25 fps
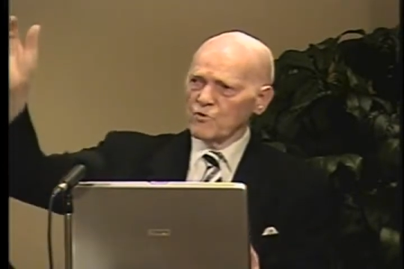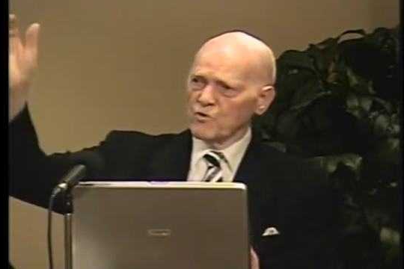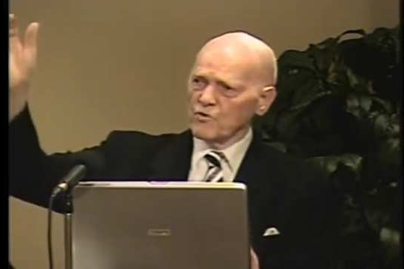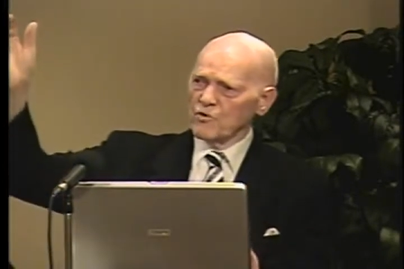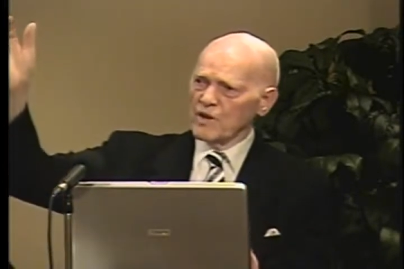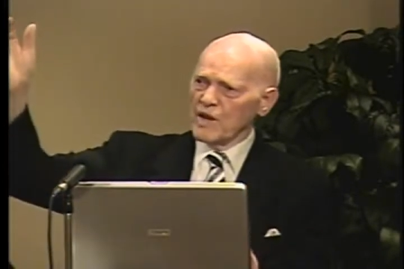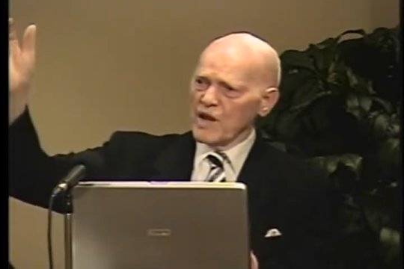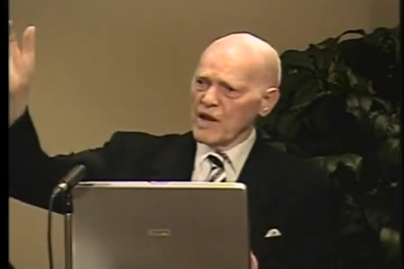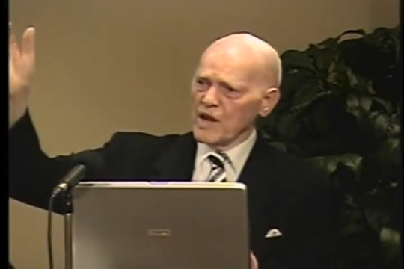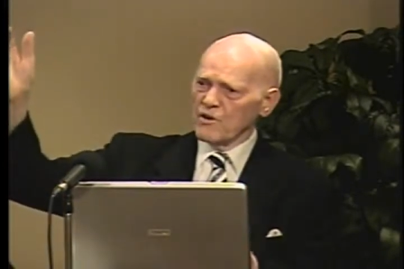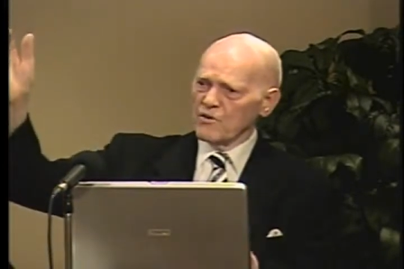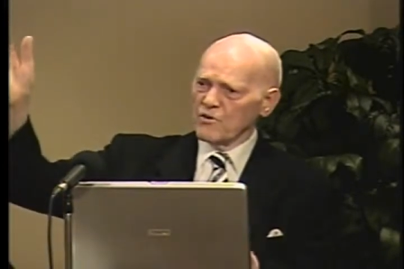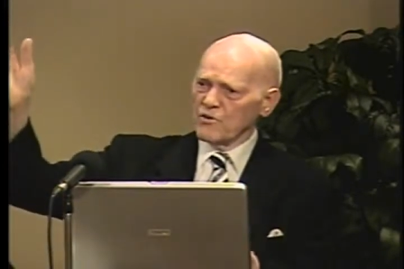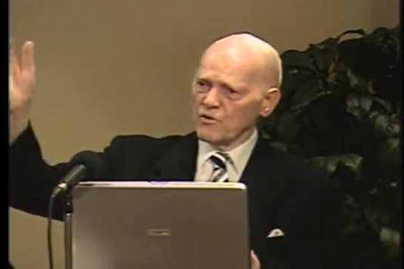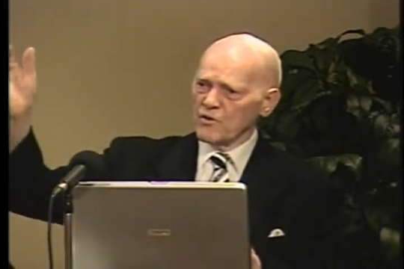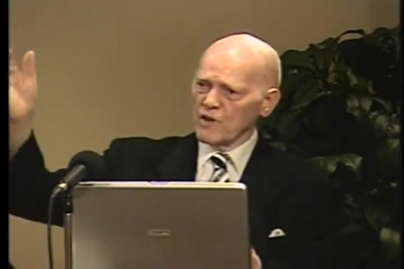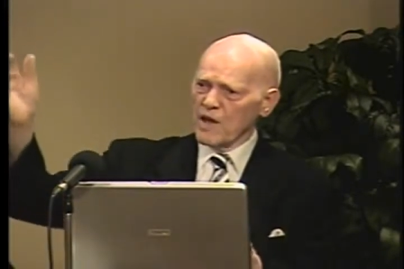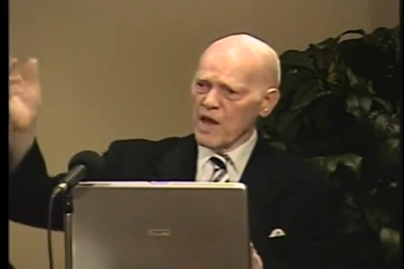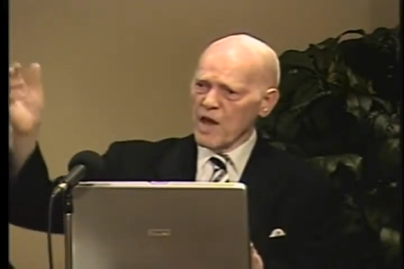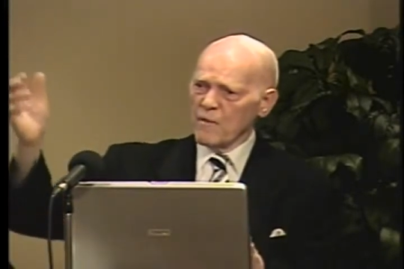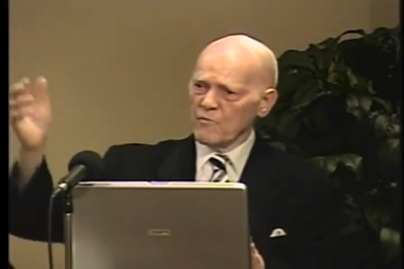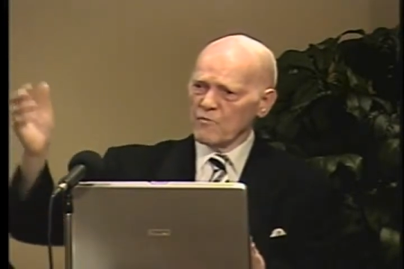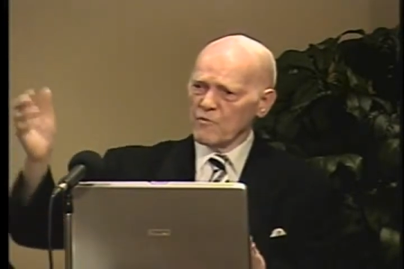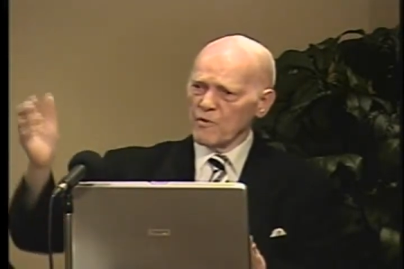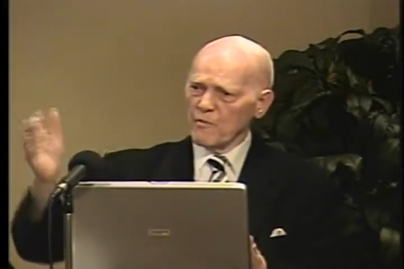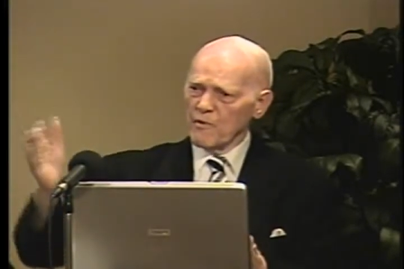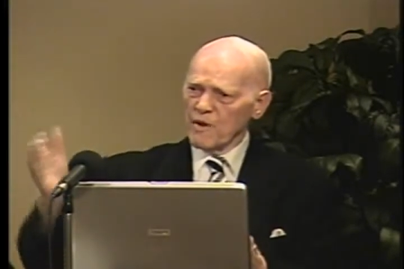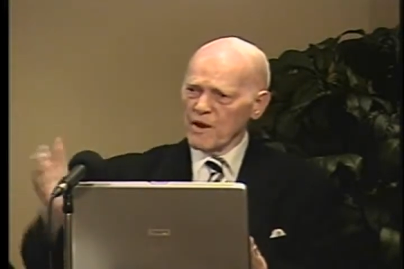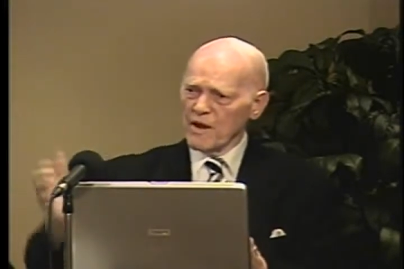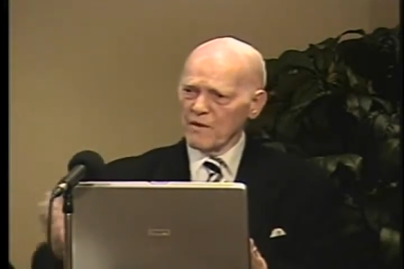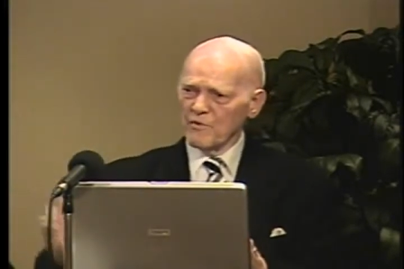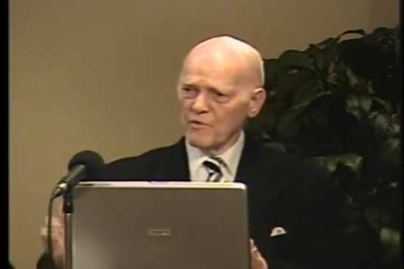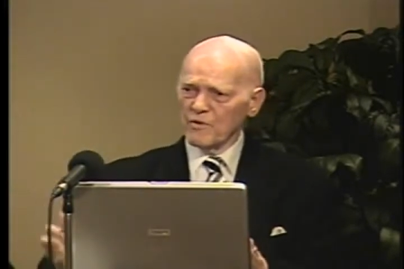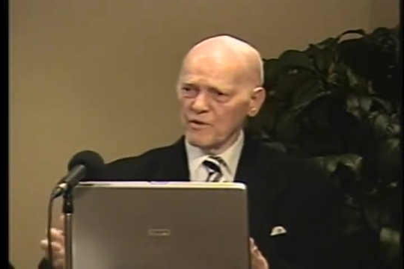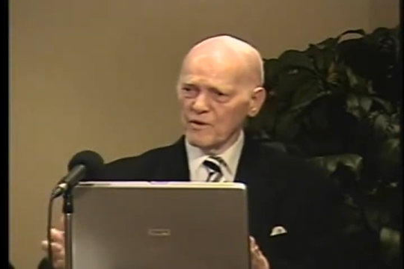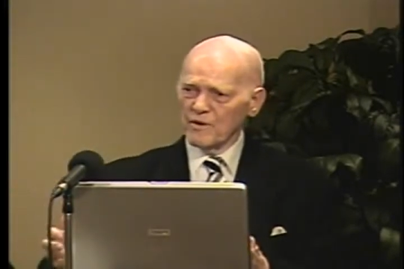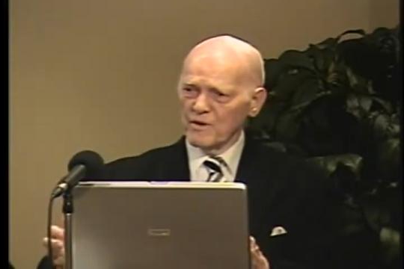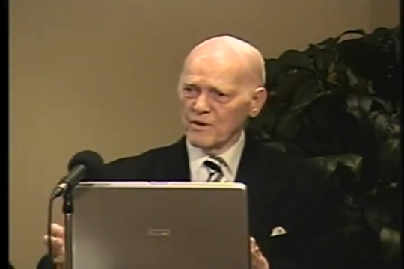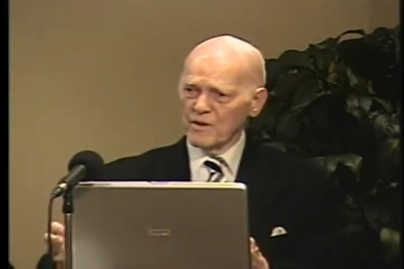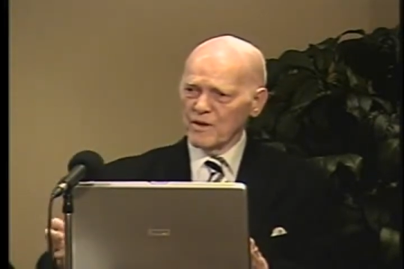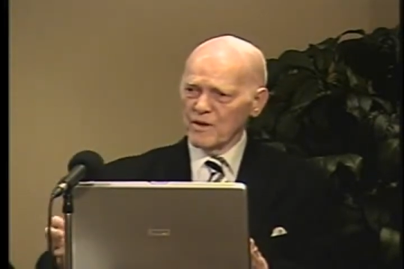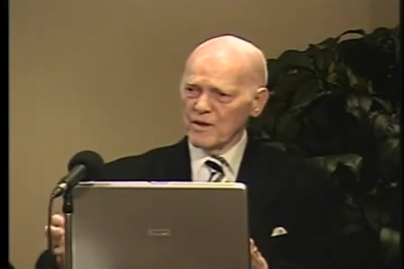was an angel came from heaven.